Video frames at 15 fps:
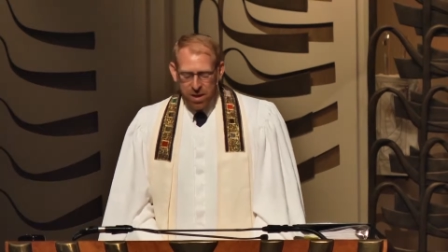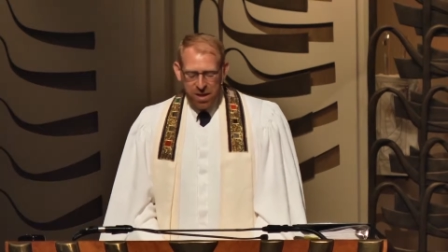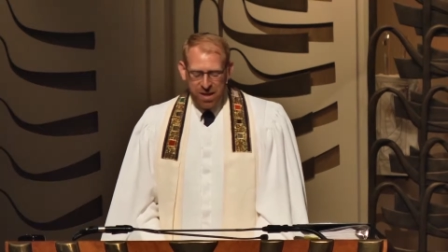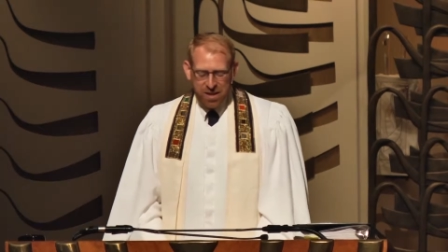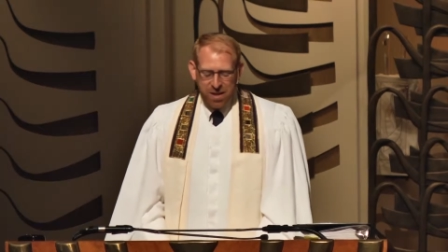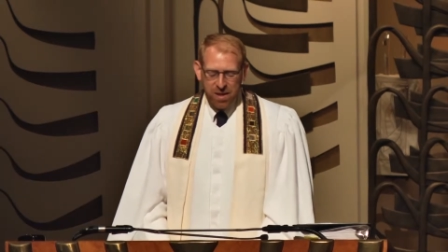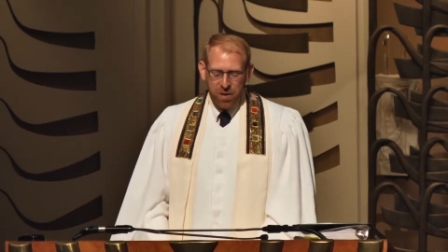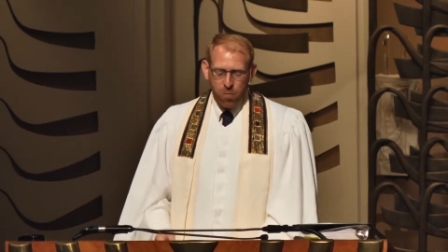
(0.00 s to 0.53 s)

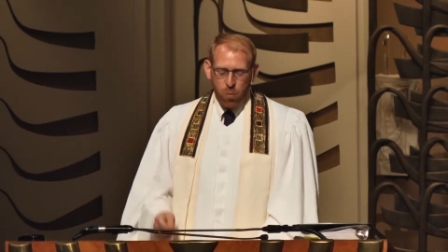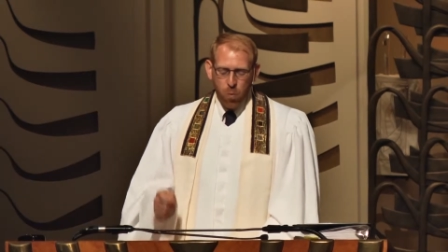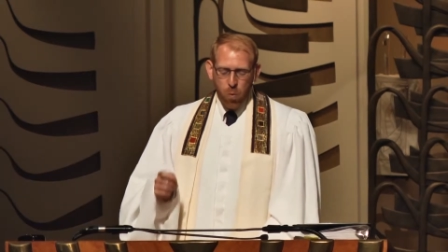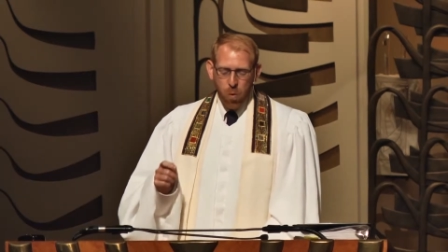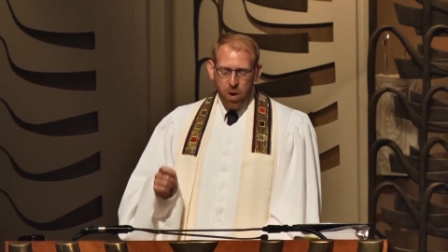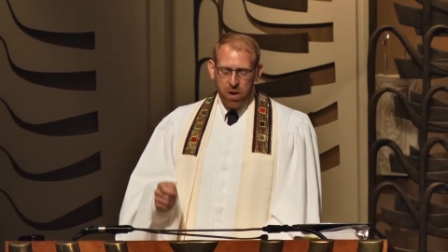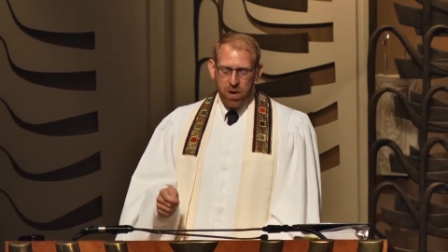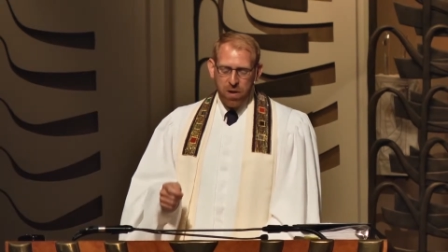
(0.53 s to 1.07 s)
less than
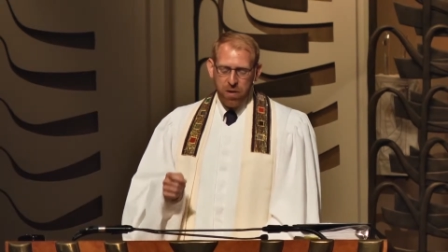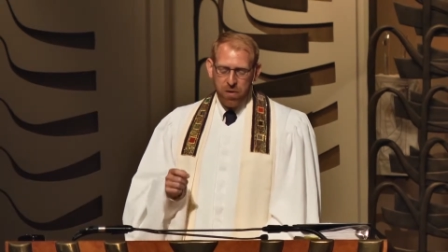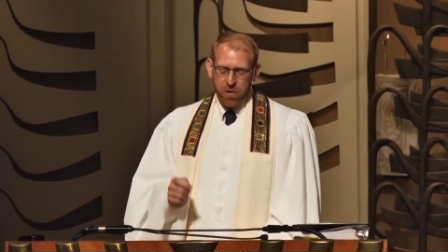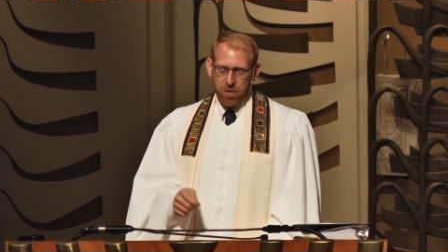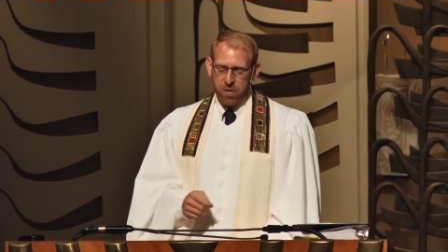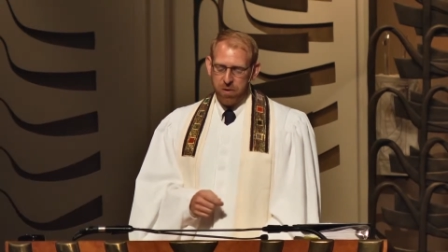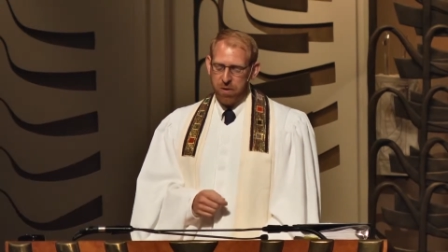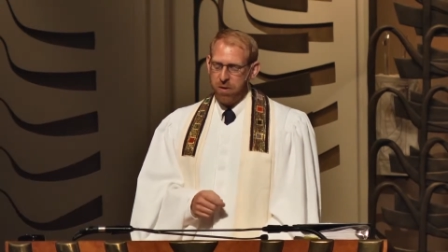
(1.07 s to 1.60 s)
one
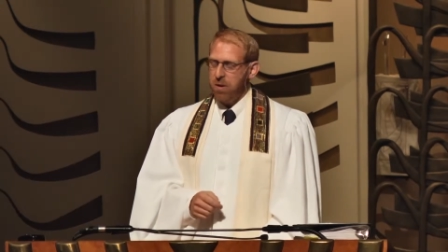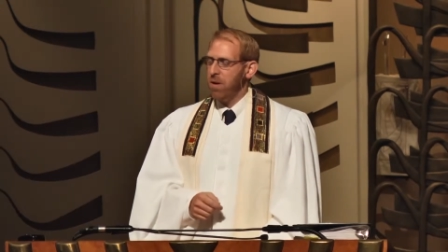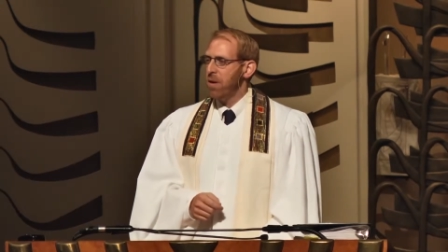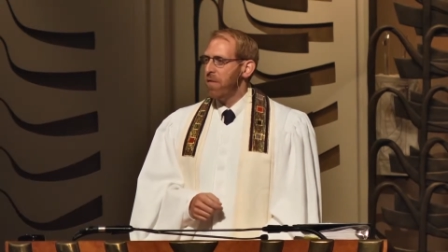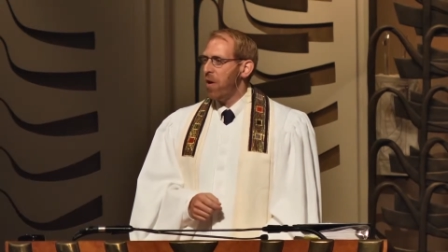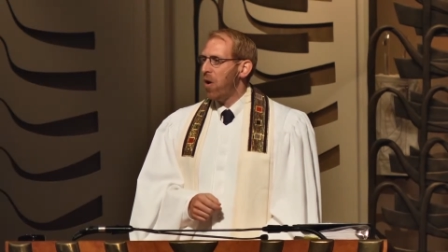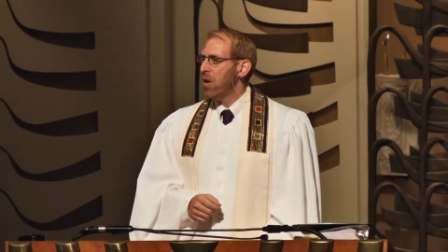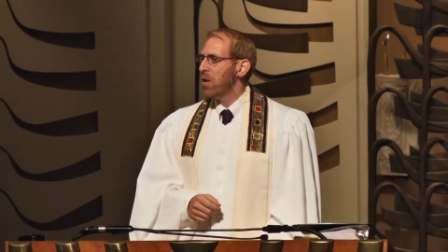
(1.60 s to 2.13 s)
third
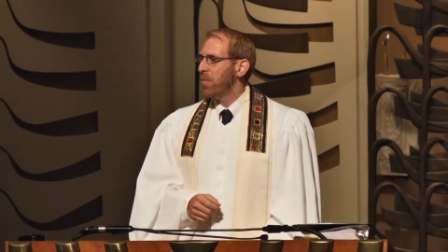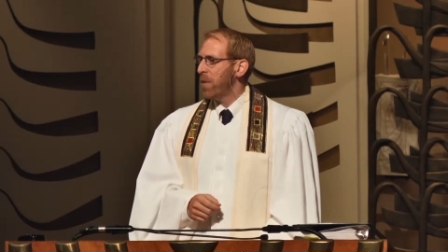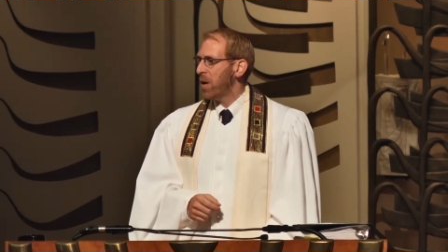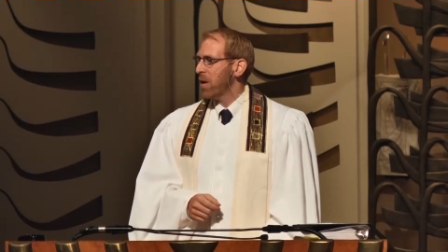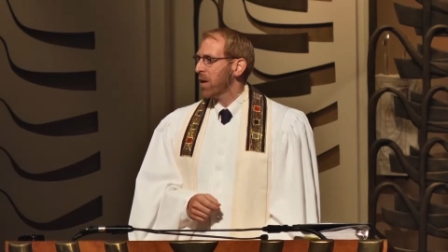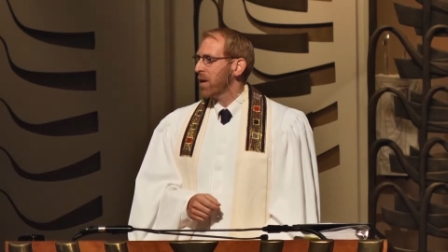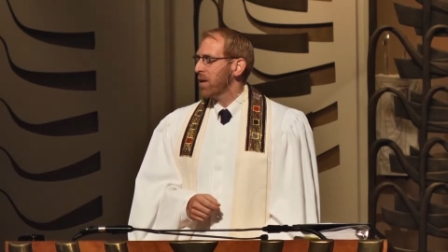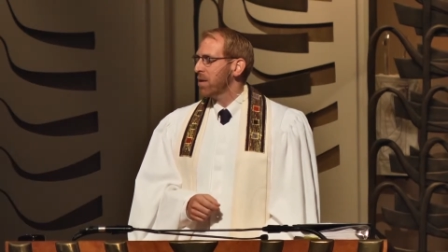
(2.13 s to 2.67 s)
of all
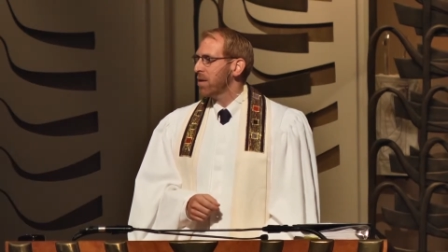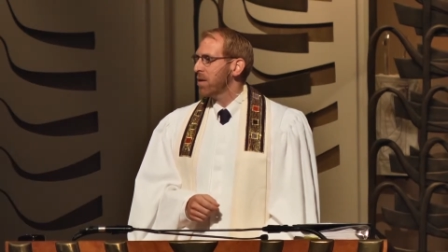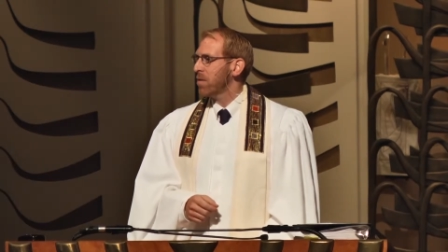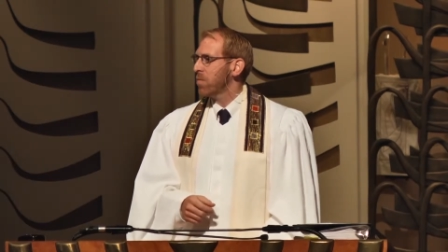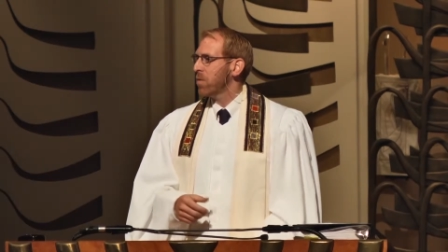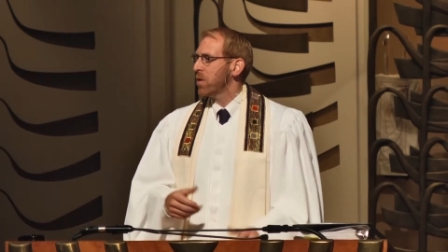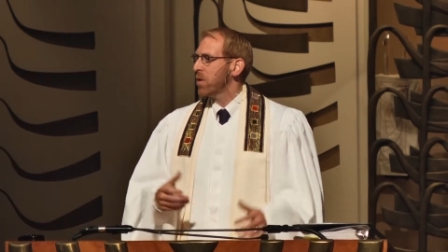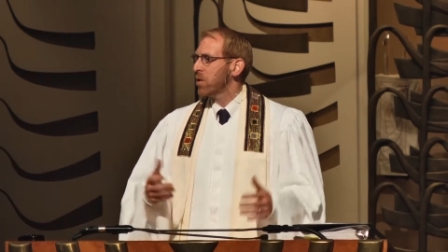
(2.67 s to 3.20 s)

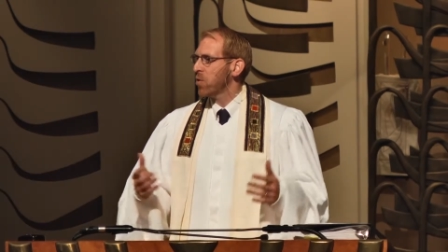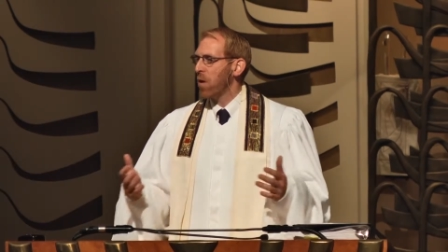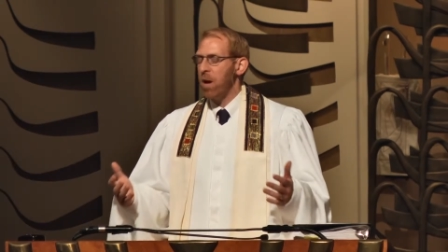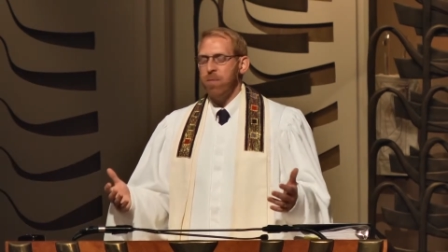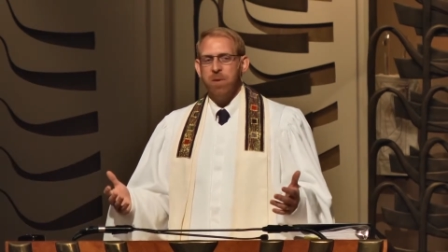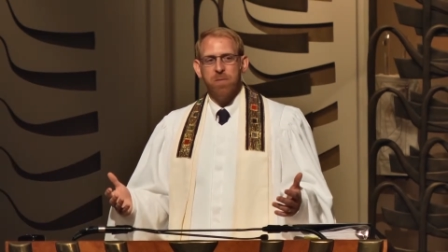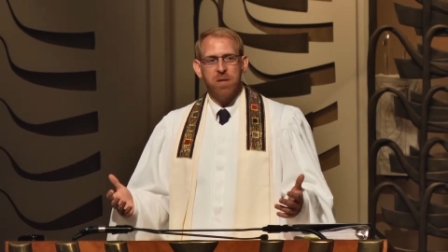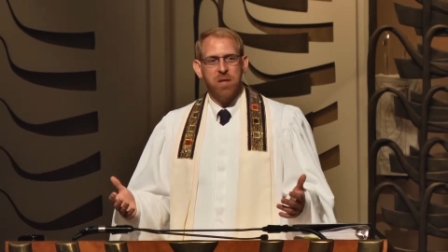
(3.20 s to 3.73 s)
Americans would
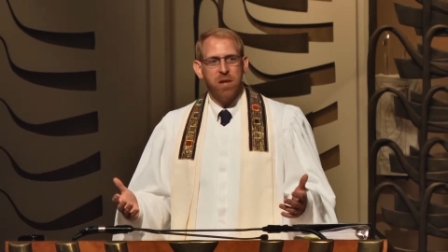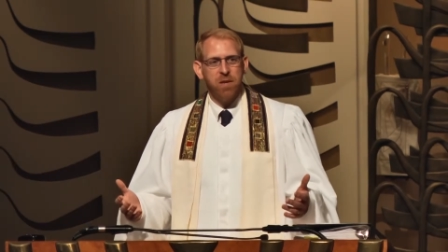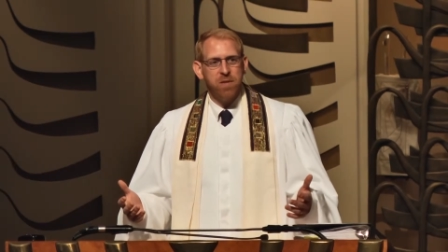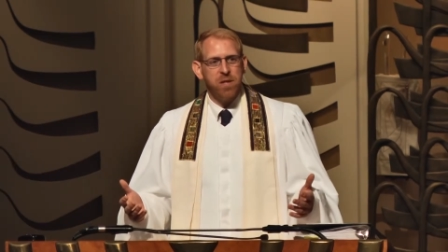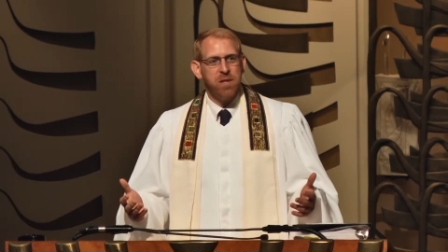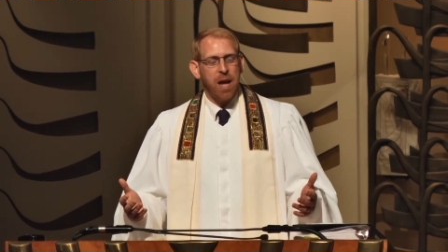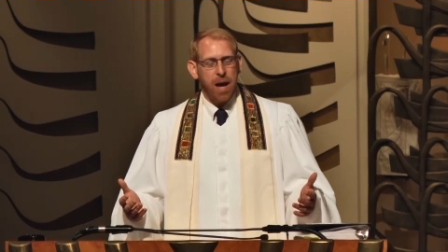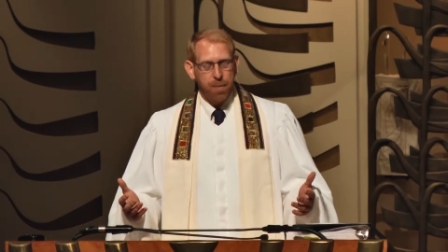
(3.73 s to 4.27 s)
describe
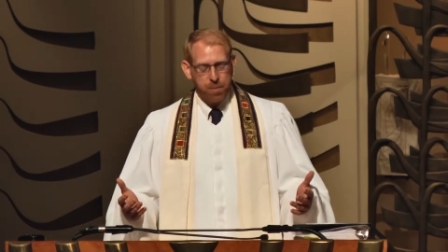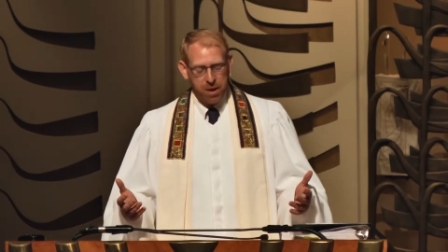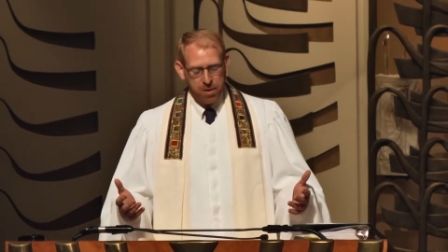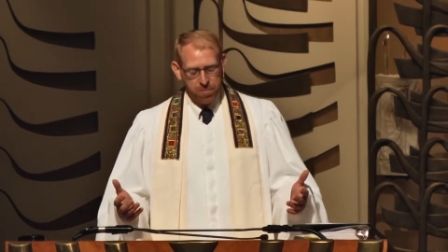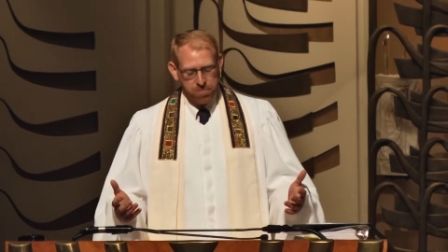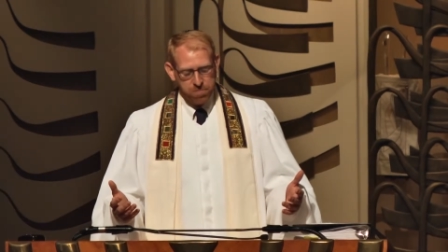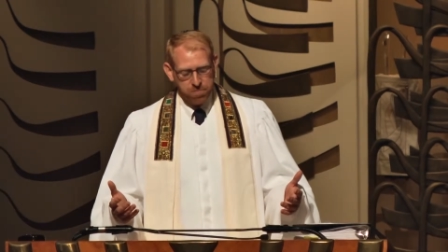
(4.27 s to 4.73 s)
themselves as happy.